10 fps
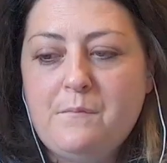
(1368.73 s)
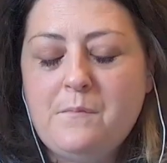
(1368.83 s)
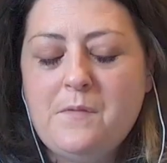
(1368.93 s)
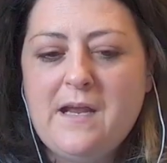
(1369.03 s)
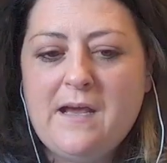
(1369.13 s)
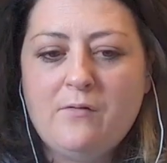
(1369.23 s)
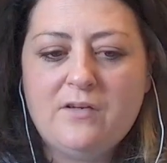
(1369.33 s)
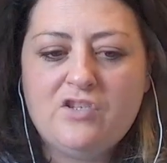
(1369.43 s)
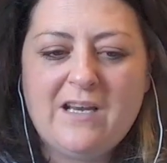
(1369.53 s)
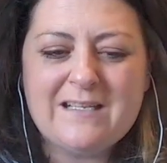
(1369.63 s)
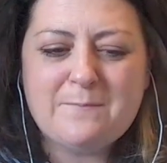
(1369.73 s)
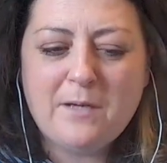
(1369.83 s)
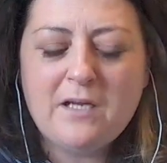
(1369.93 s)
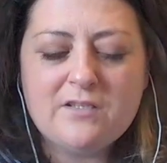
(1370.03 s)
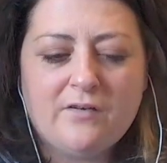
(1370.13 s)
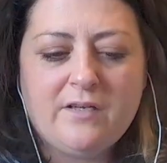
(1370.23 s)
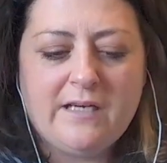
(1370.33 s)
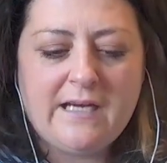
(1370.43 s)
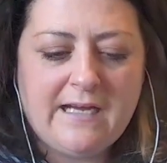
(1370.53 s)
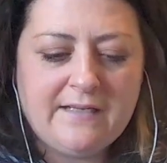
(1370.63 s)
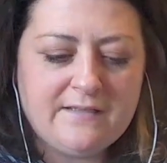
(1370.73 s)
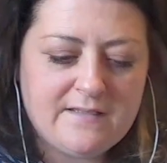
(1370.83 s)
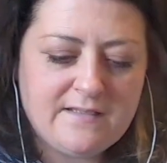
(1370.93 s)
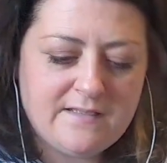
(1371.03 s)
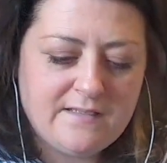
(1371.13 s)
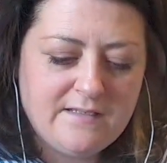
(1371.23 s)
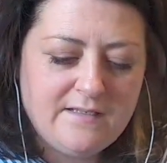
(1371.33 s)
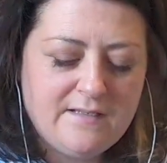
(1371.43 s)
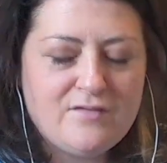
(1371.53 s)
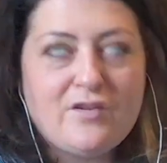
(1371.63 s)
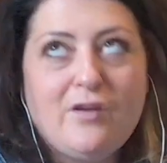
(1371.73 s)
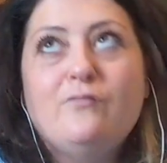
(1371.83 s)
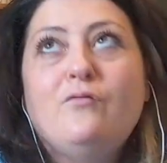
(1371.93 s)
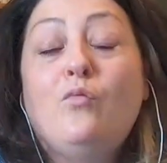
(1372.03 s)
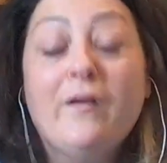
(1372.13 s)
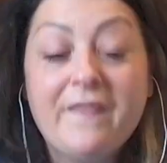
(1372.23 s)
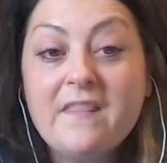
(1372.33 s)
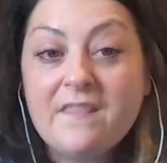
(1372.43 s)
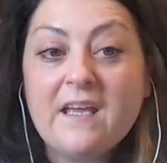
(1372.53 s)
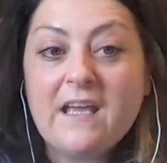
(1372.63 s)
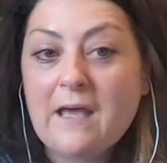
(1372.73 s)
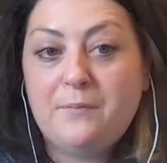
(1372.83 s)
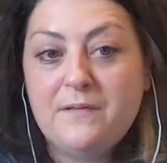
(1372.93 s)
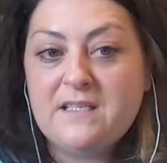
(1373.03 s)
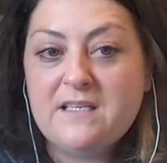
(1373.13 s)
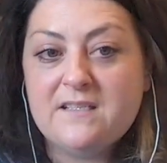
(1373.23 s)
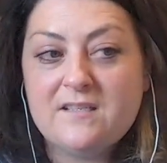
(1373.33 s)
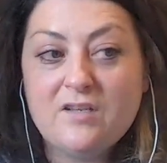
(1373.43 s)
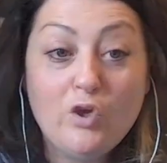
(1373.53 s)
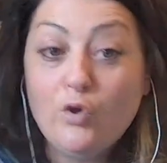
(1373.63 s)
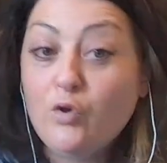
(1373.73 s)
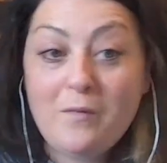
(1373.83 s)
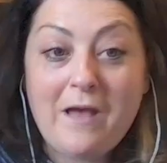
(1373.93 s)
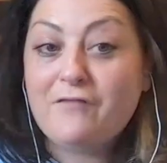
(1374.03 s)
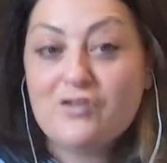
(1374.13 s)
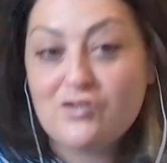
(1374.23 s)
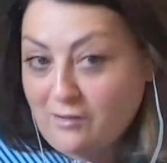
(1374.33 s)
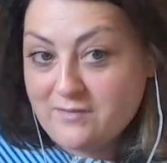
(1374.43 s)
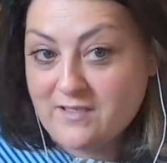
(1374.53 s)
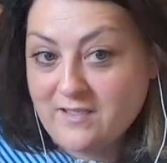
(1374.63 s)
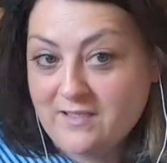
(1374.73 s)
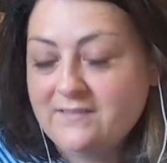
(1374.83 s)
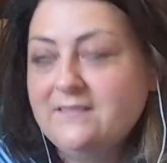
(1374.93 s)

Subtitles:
Now, she has blood on her hands. So what they think happened is whomever shot her...